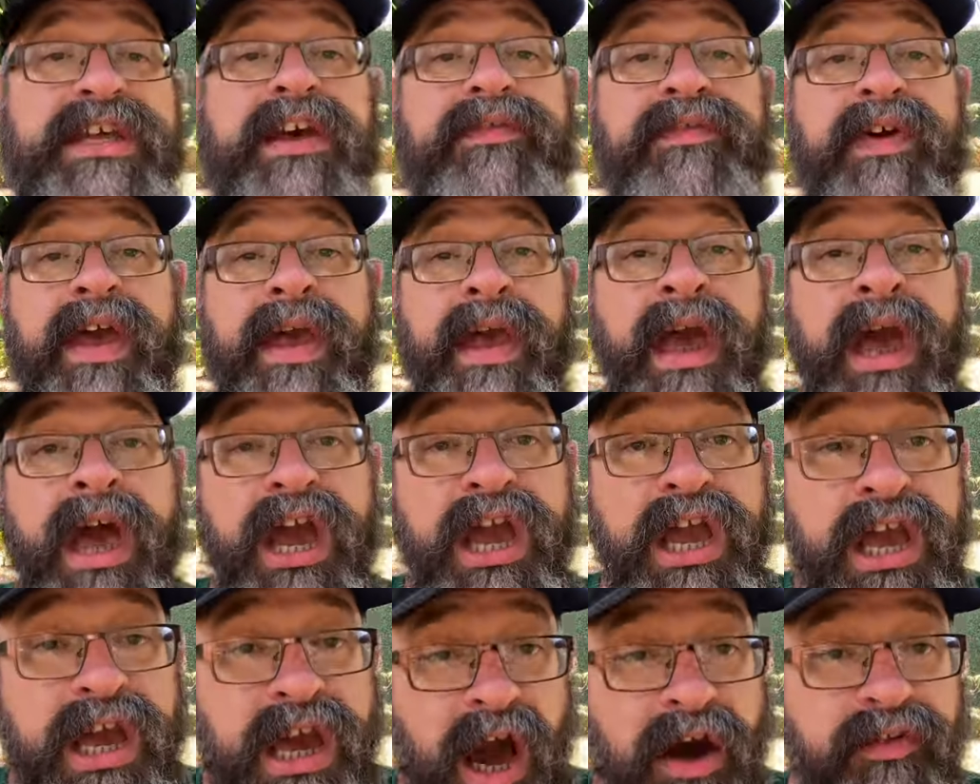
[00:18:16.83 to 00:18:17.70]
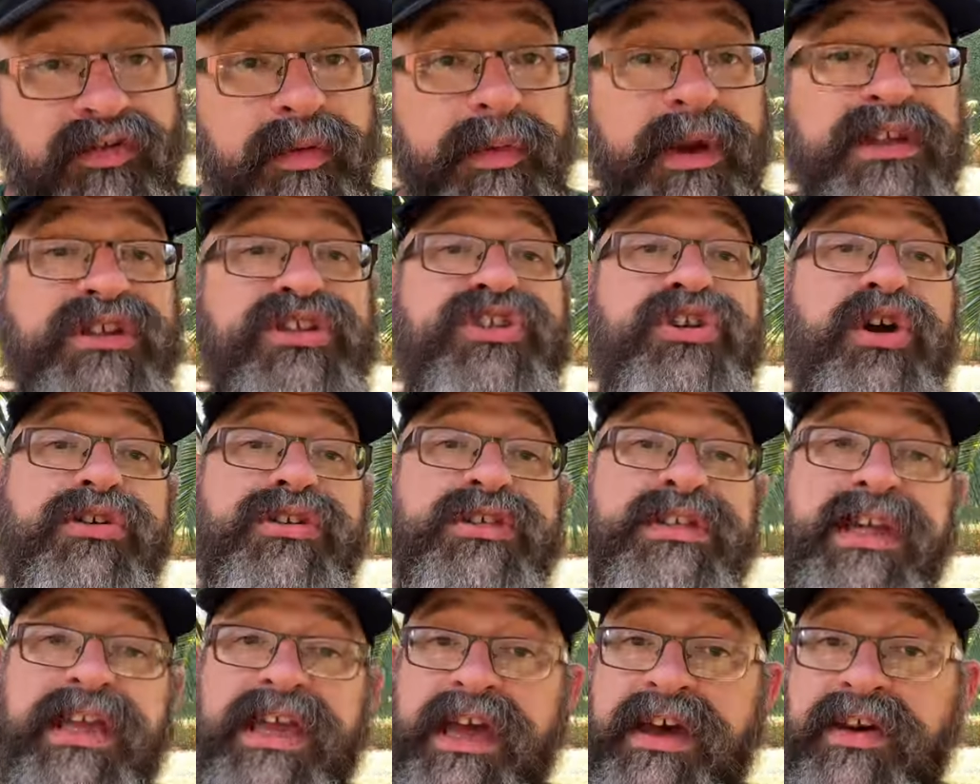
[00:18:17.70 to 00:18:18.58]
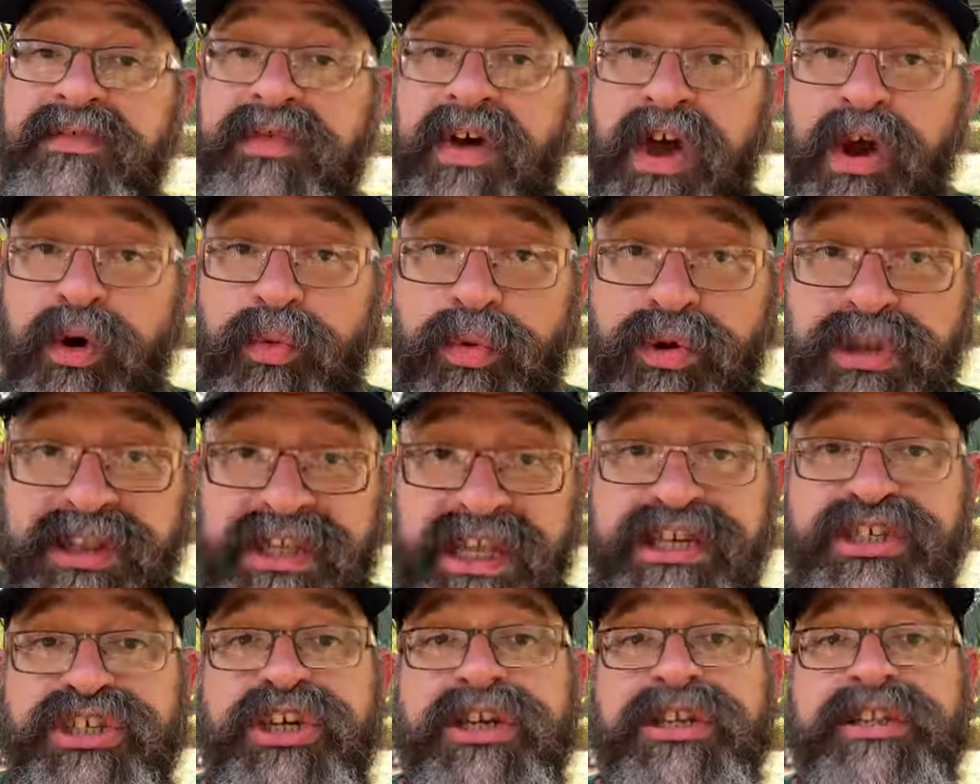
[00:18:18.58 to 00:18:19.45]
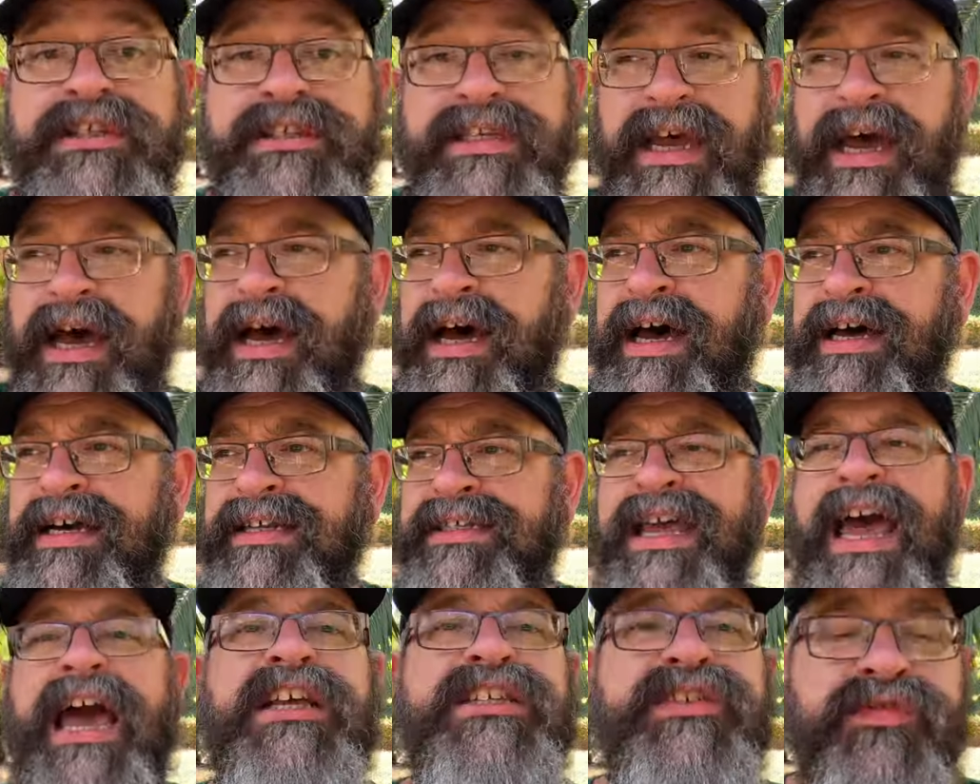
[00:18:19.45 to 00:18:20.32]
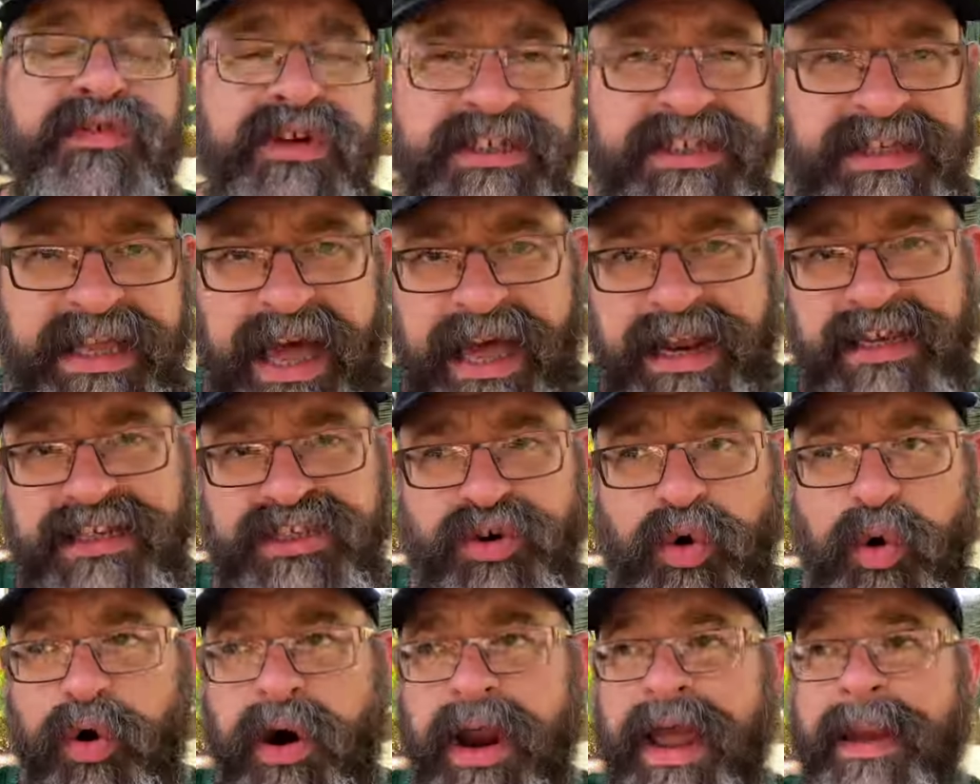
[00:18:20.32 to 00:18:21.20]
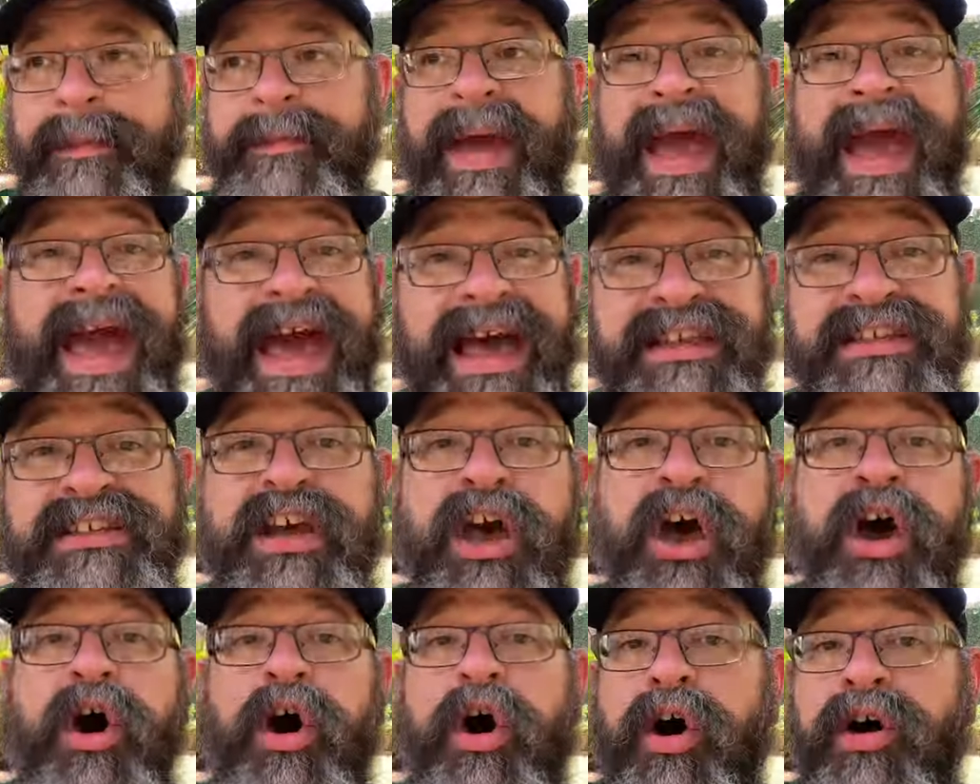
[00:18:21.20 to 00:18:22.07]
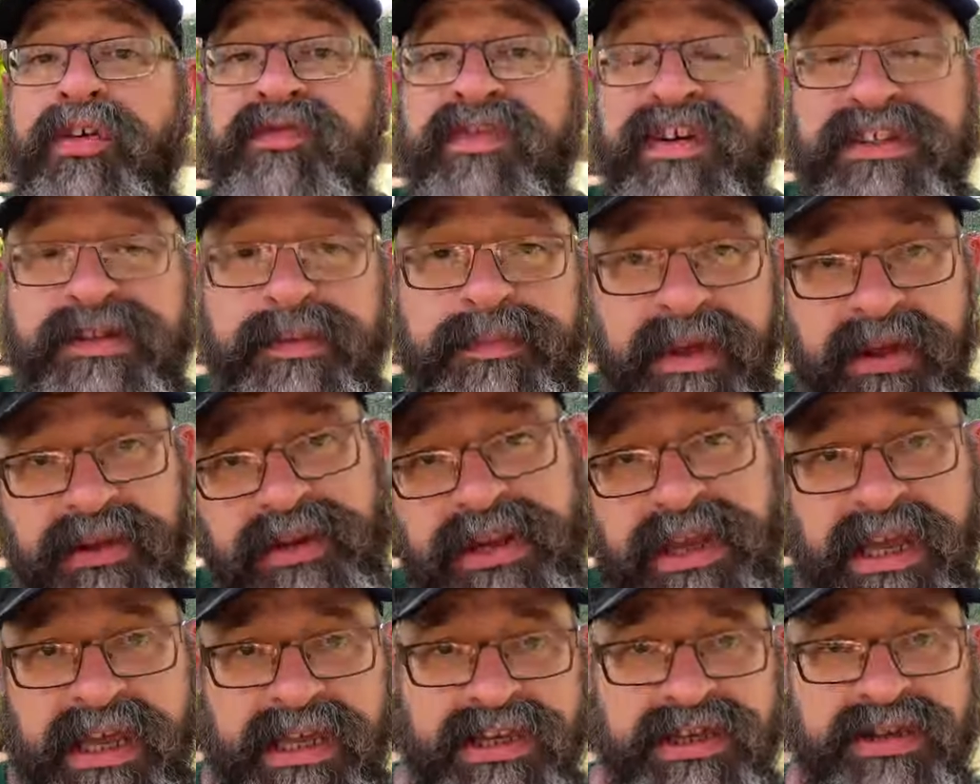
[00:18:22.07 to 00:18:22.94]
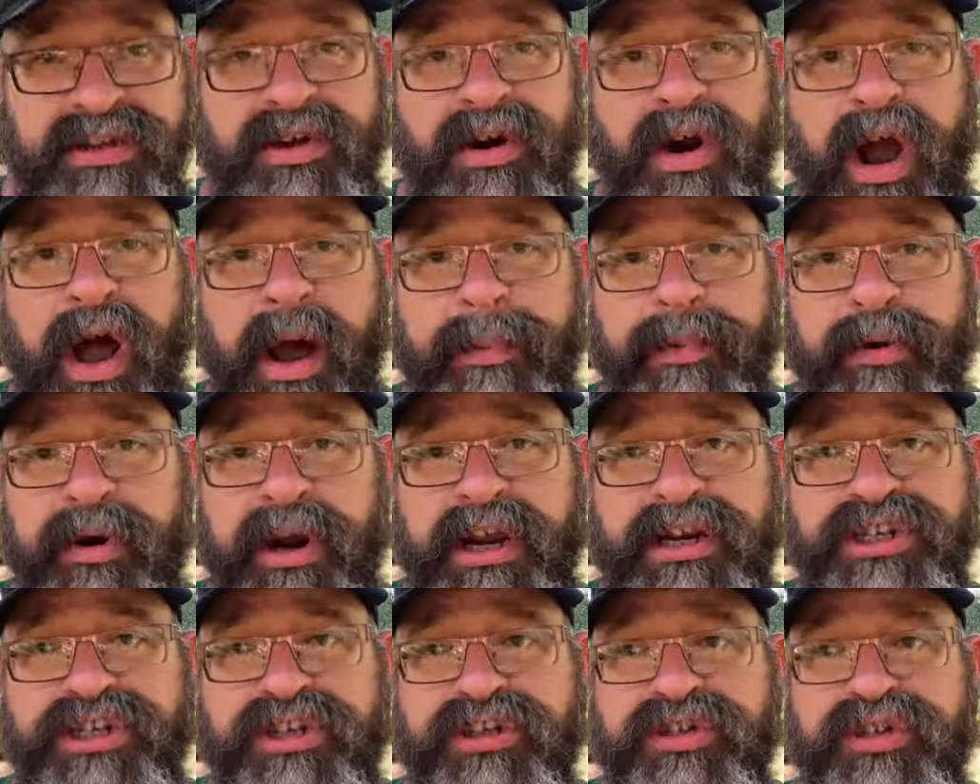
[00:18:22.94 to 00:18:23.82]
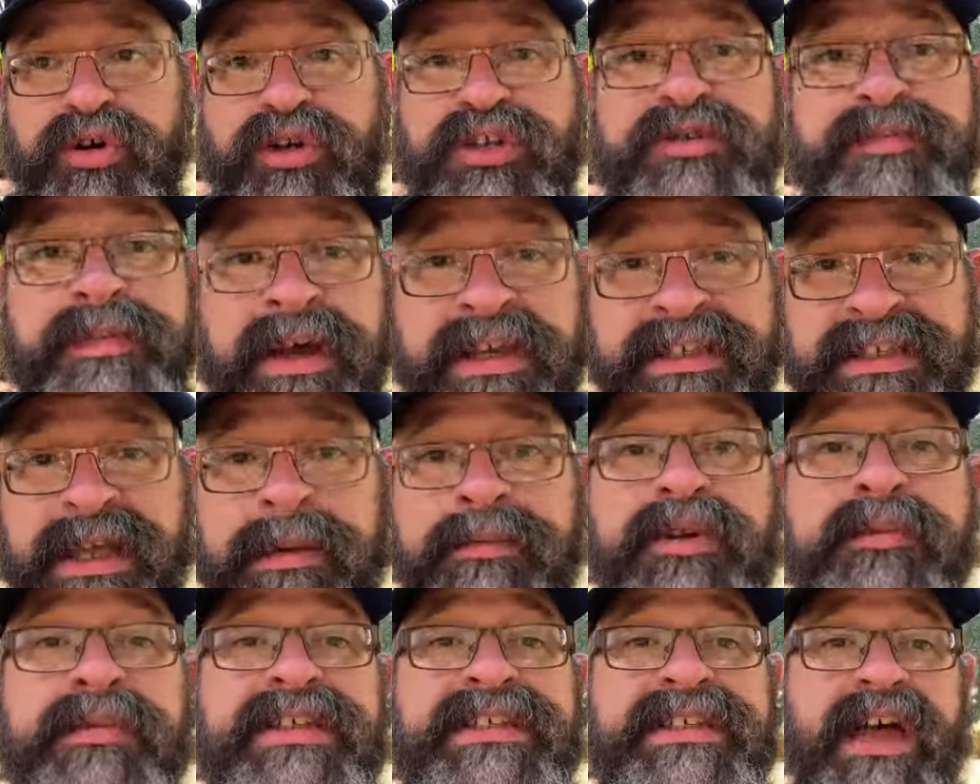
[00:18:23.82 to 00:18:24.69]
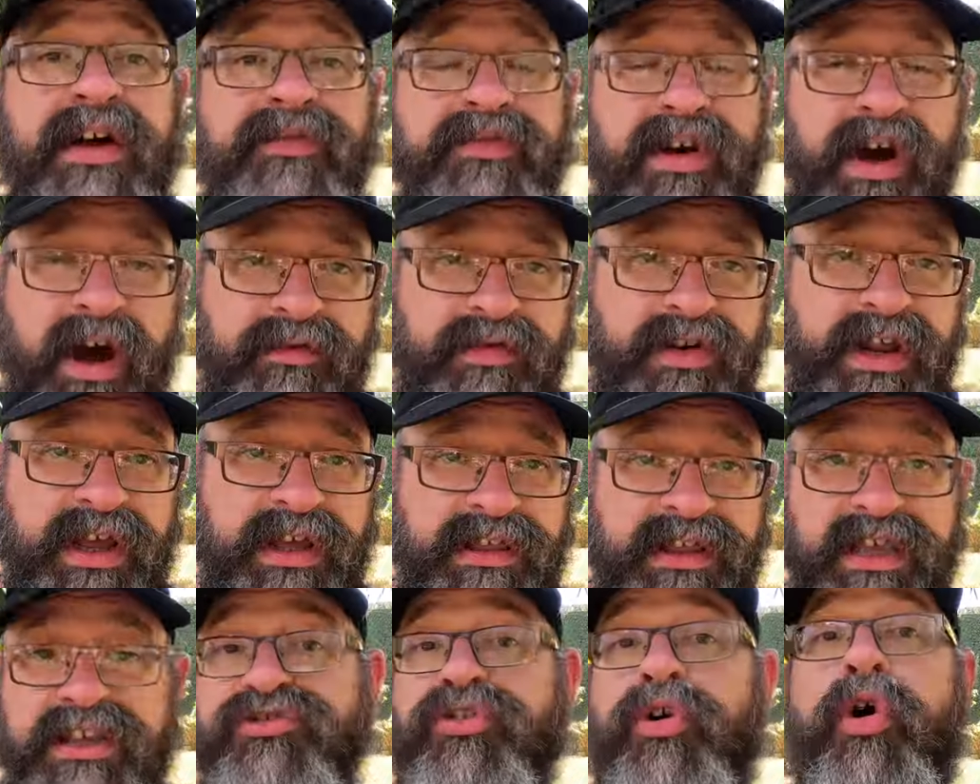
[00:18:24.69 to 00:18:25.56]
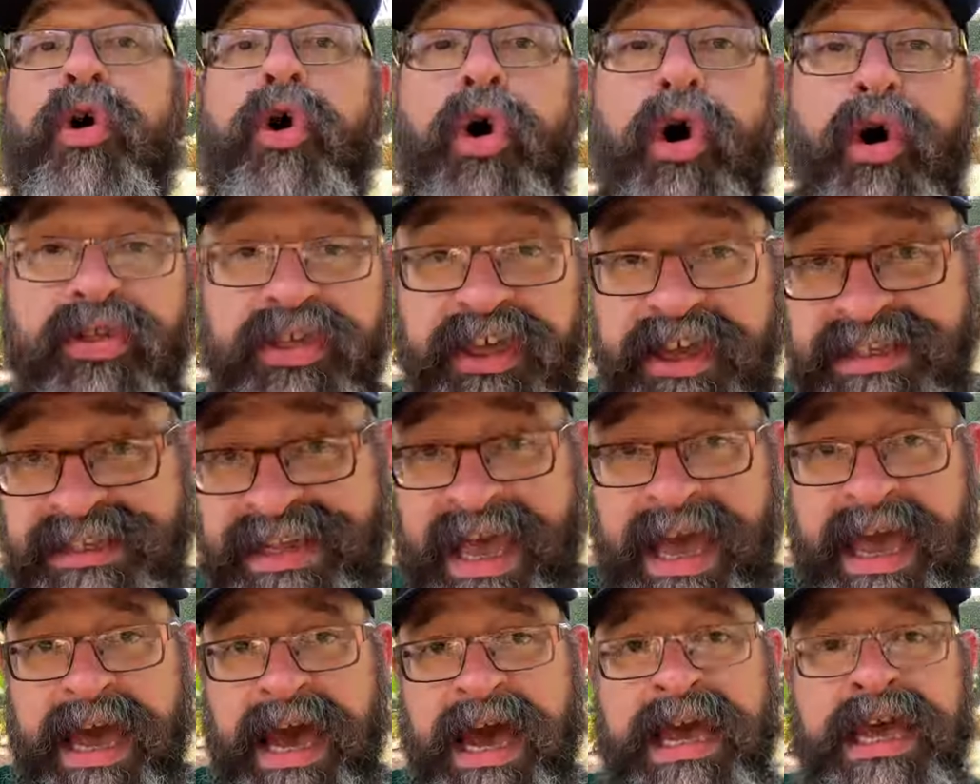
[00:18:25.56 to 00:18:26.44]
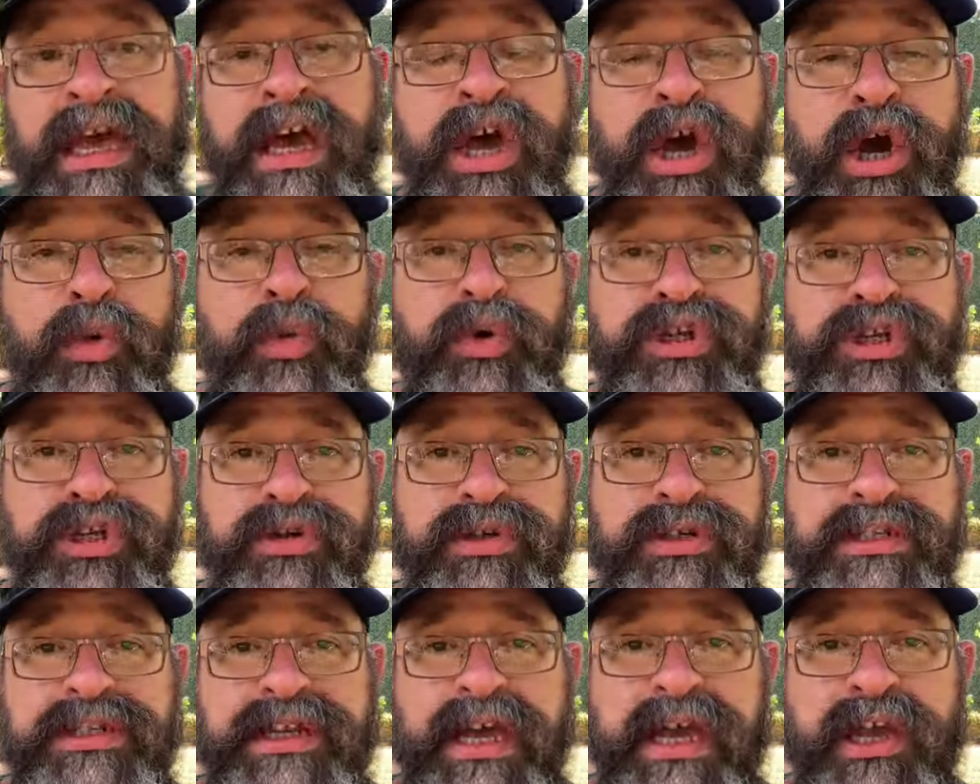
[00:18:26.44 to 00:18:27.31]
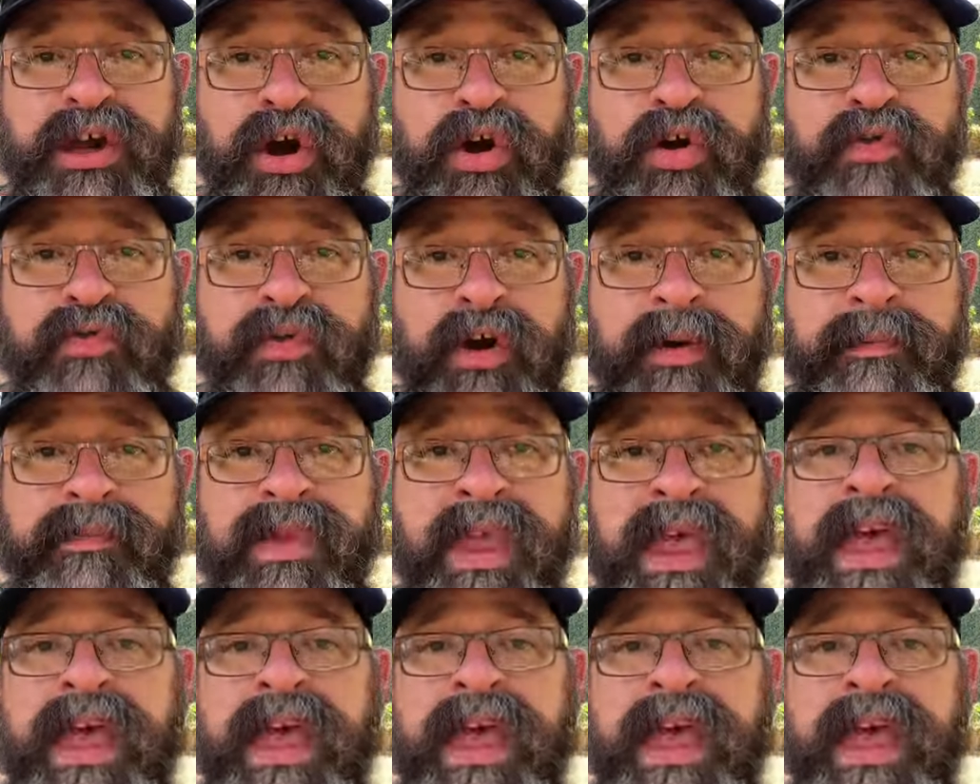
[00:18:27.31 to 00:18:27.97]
If a government starts to give religions tax-free status or a pass on visibility into their operations, or expects them to be self-governing, these are all things that AI would do to take over.